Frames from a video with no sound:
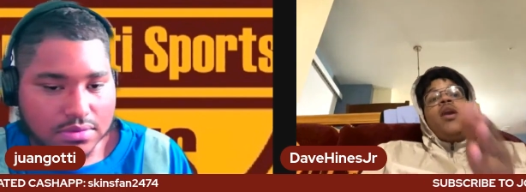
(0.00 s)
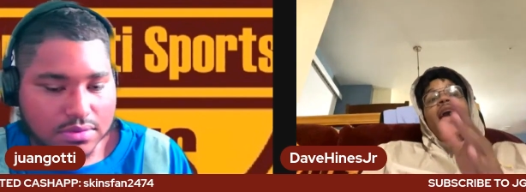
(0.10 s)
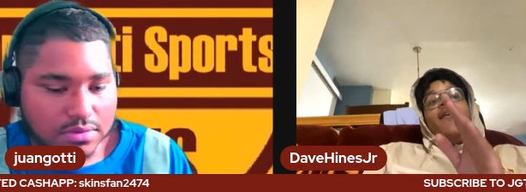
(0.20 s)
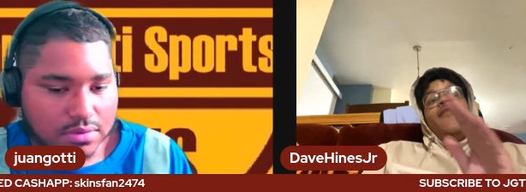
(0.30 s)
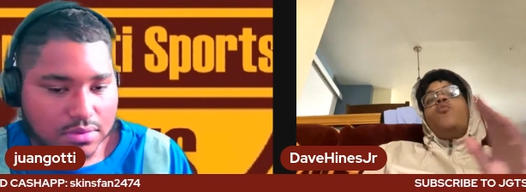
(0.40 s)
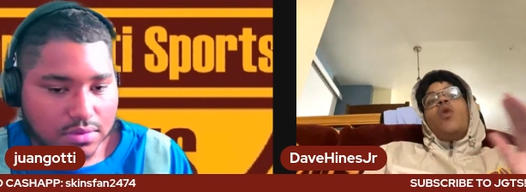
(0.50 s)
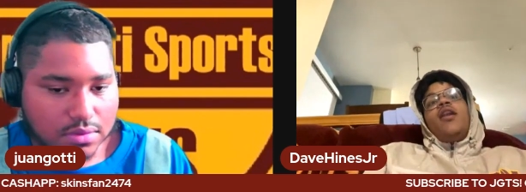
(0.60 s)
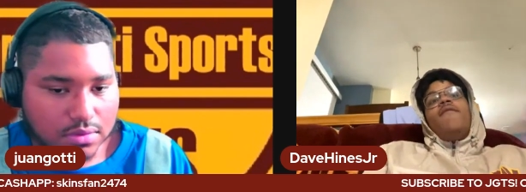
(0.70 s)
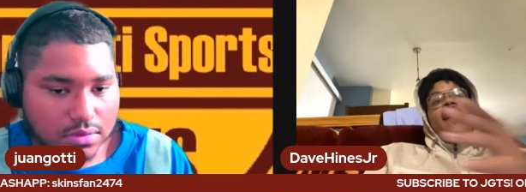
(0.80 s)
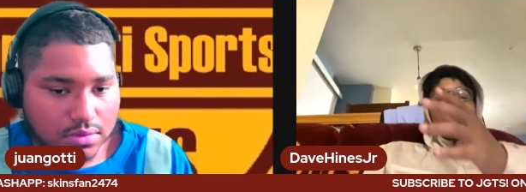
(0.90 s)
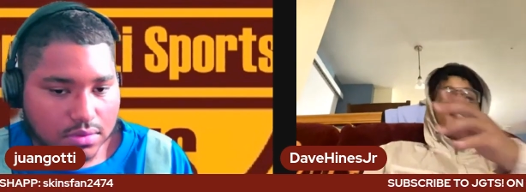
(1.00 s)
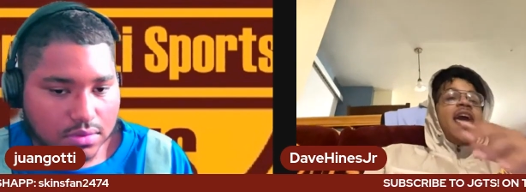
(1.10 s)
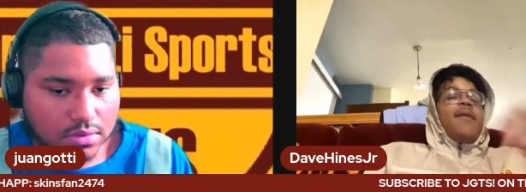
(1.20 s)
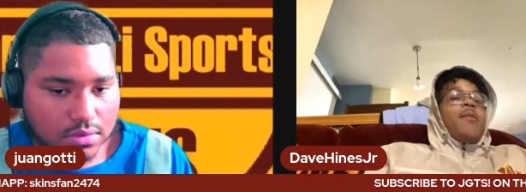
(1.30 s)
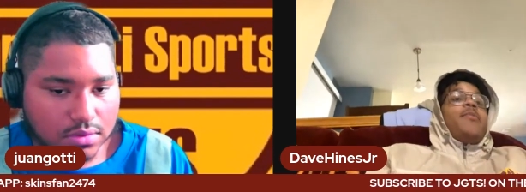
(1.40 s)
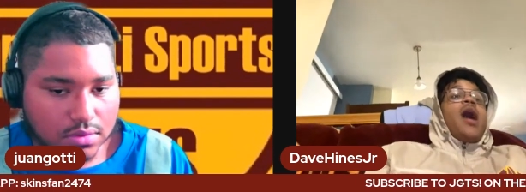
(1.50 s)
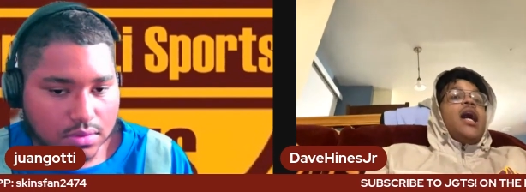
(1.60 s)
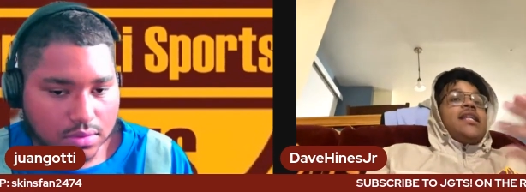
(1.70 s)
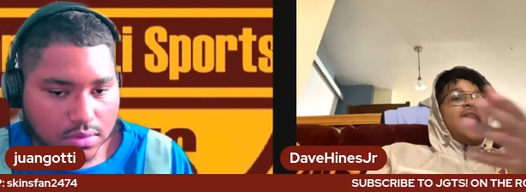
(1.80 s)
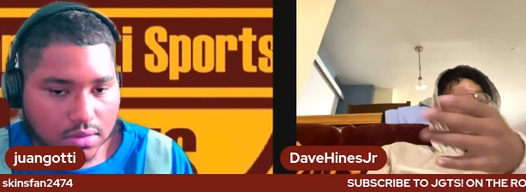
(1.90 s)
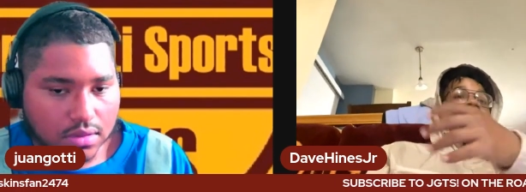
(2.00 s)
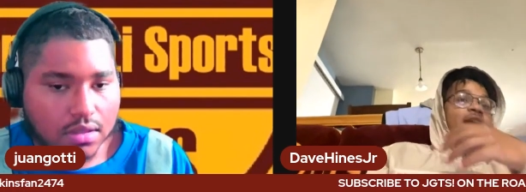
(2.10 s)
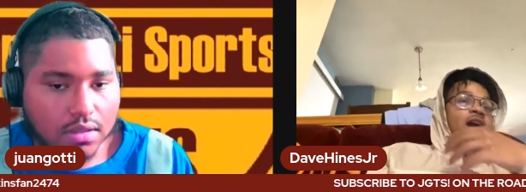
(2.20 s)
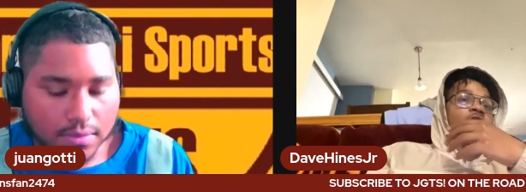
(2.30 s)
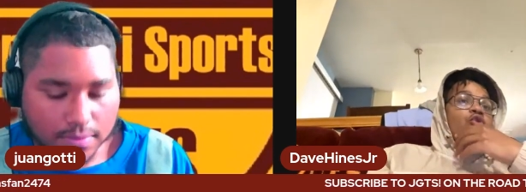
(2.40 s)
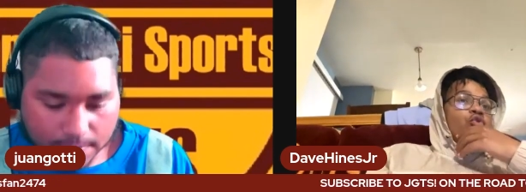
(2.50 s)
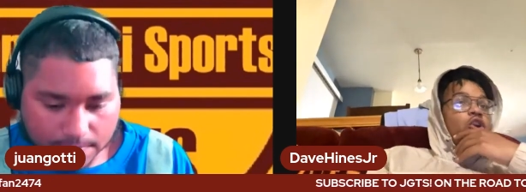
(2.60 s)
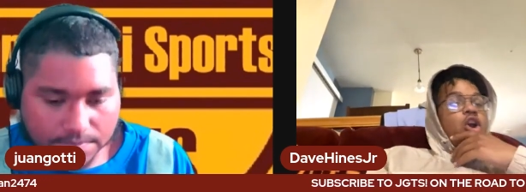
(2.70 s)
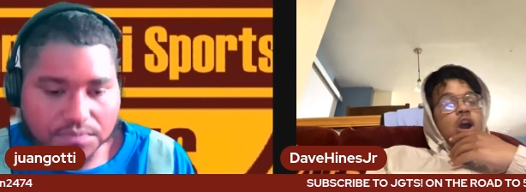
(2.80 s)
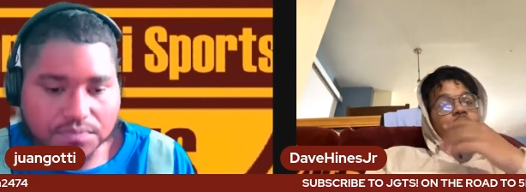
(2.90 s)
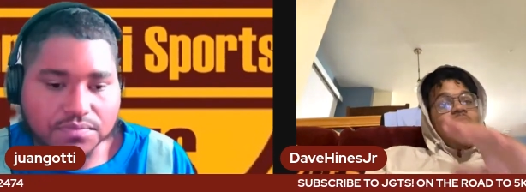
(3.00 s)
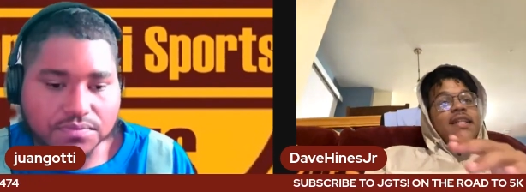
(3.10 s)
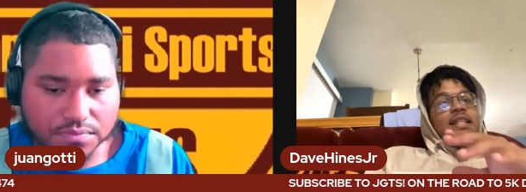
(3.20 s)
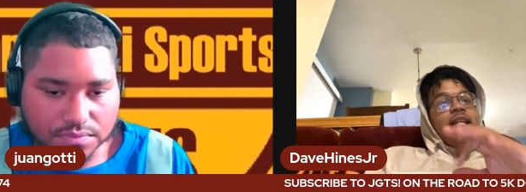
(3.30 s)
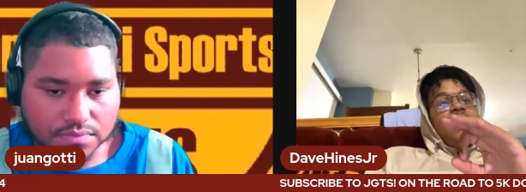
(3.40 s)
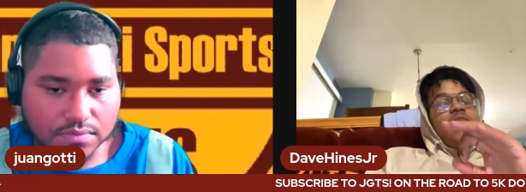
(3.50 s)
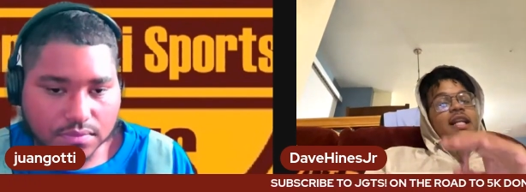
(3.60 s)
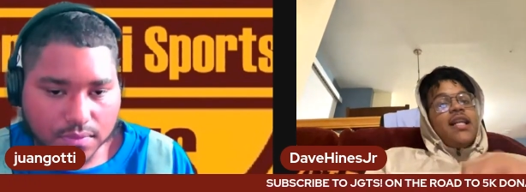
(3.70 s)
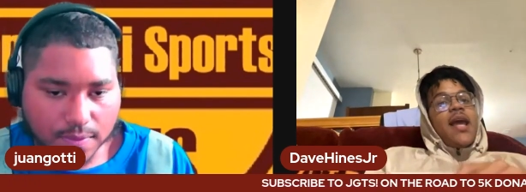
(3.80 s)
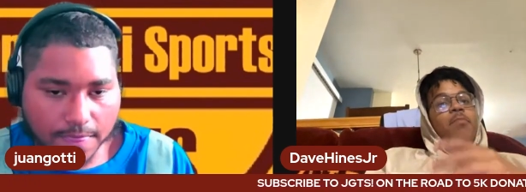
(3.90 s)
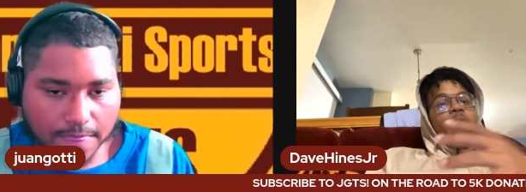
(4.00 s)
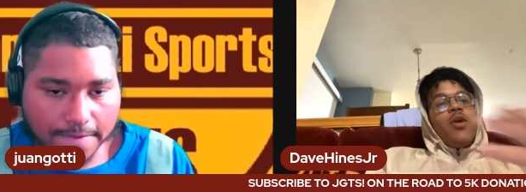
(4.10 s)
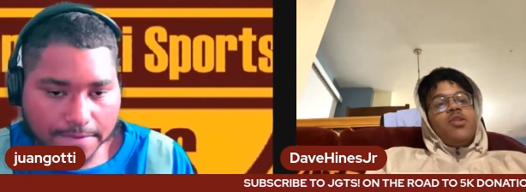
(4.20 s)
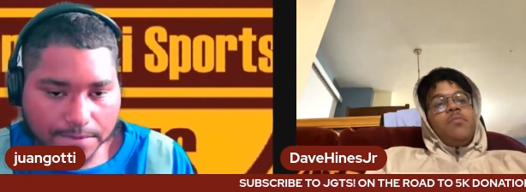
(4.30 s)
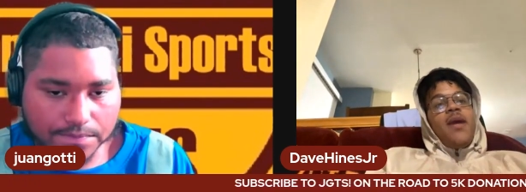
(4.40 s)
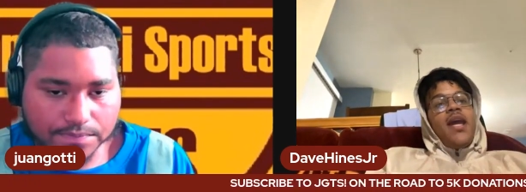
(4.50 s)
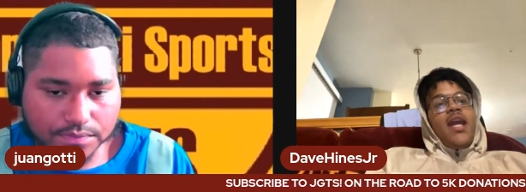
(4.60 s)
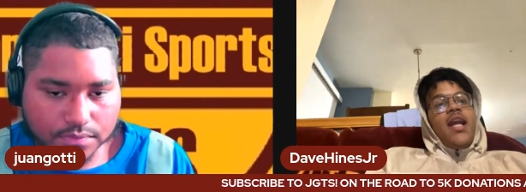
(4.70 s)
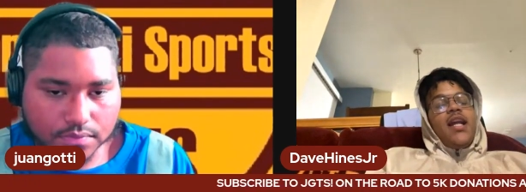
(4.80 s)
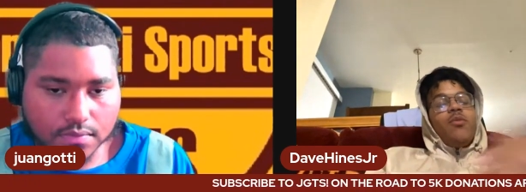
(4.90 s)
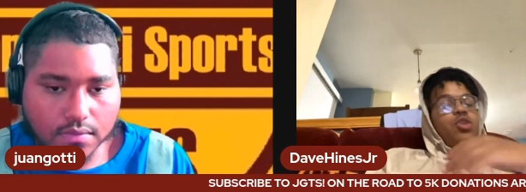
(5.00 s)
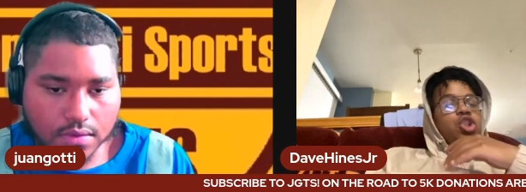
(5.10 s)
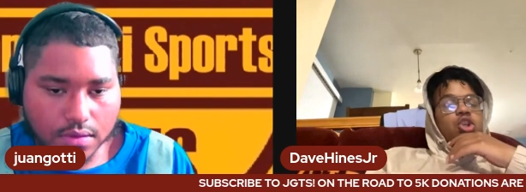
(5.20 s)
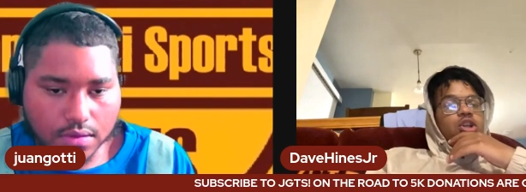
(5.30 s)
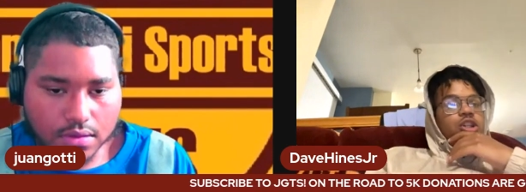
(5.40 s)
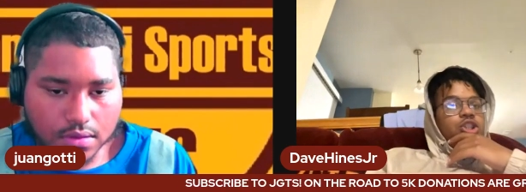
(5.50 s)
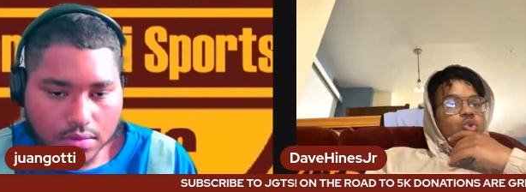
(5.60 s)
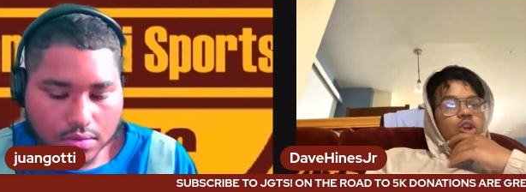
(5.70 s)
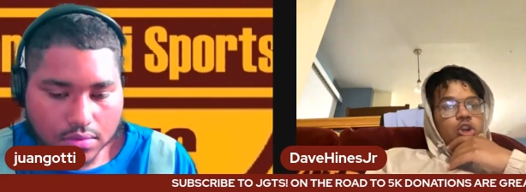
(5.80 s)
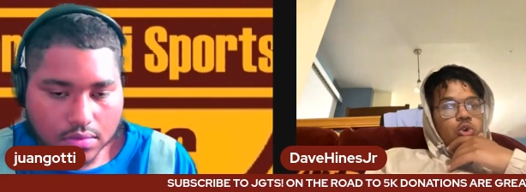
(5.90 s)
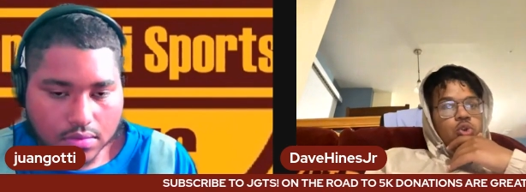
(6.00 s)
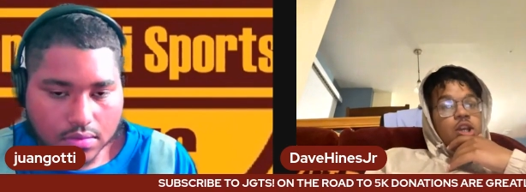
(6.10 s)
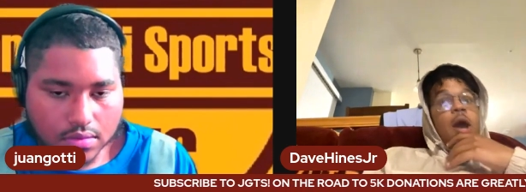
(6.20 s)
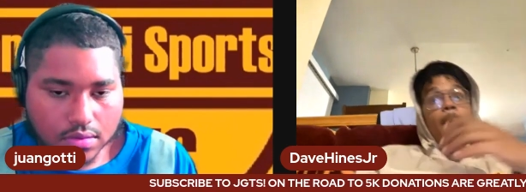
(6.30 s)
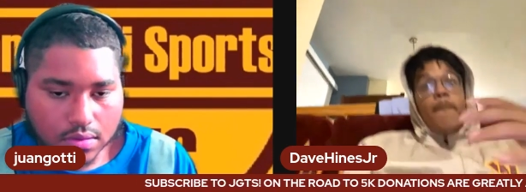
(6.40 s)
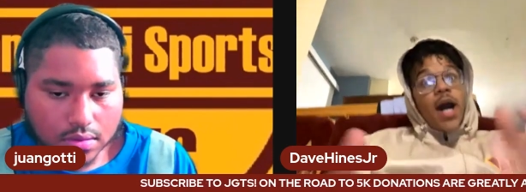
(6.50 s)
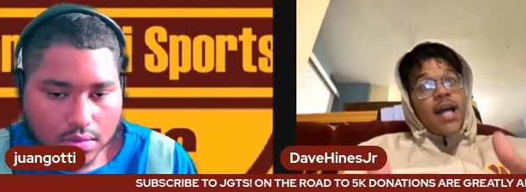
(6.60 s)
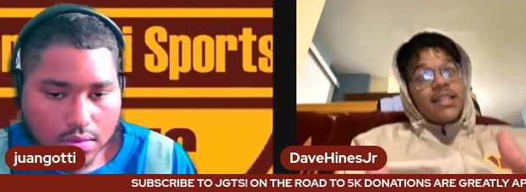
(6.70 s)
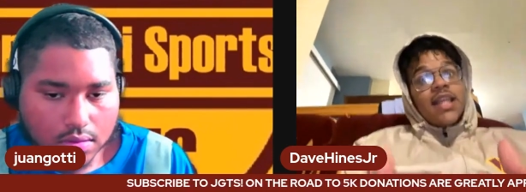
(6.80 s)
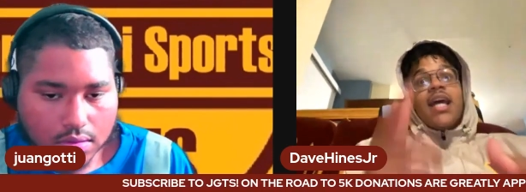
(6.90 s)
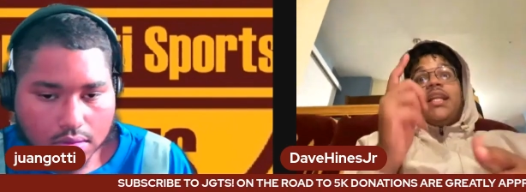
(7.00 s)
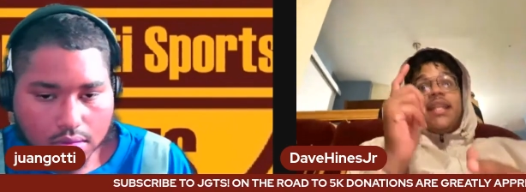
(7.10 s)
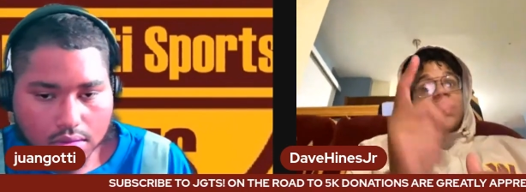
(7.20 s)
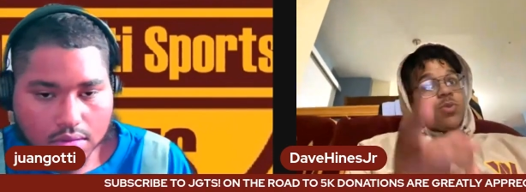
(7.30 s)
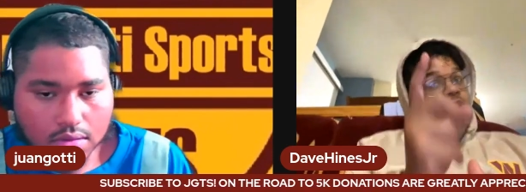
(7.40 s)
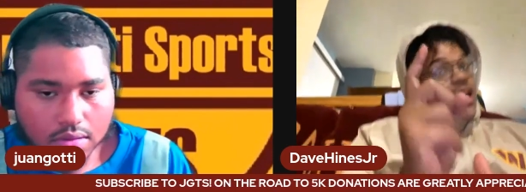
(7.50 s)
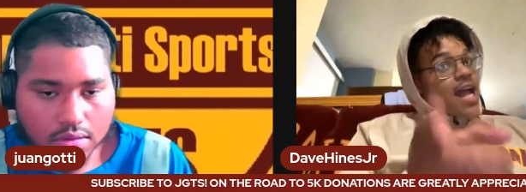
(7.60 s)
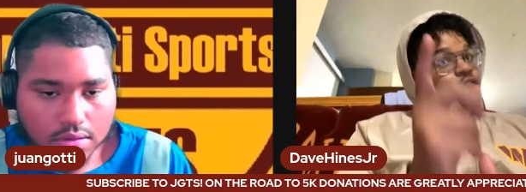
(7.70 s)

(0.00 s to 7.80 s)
Speaker 1: get won the Vikings the game. I'm gonna be honest. That, that uh, realistically, mm-hmm. that pick was big, was too huge. But this is where Scott